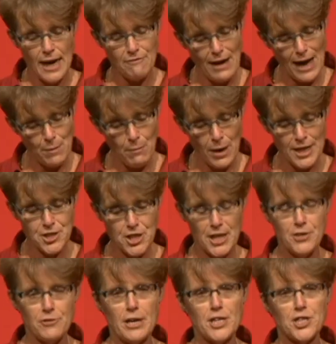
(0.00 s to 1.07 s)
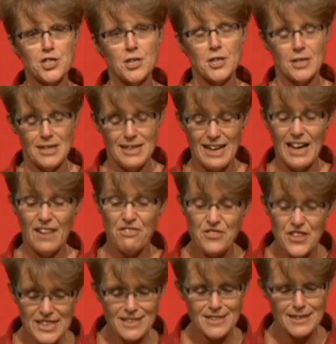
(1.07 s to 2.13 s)
of how my generation, and
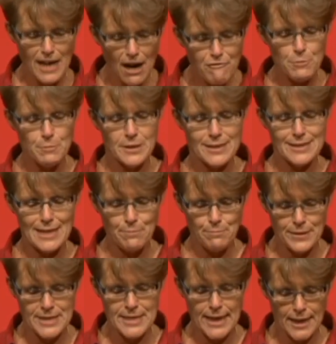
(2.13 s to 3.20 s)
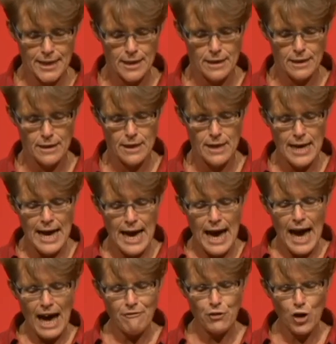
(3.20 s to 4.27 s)
this government in particular,
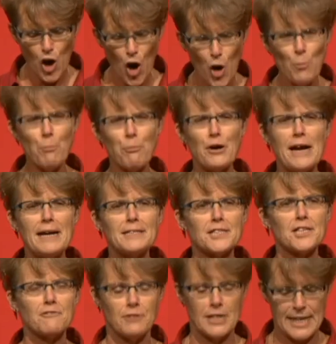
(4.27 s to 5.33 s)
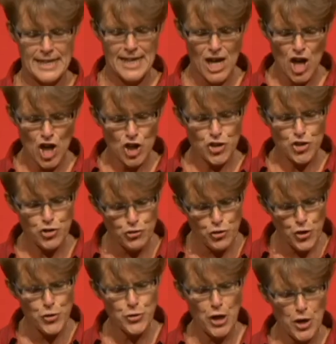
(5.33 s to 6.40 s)
have comprehensively
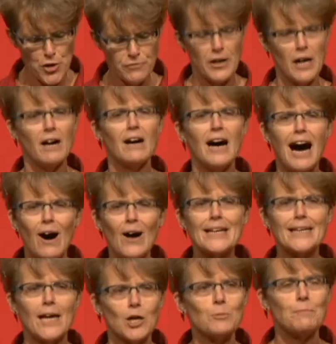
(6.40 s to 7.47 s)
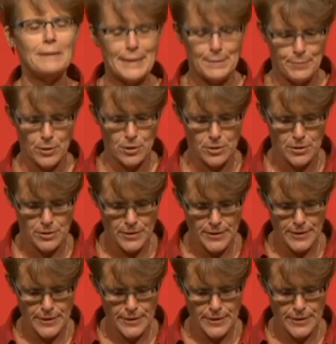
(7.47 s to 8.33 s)
screwed over our young people.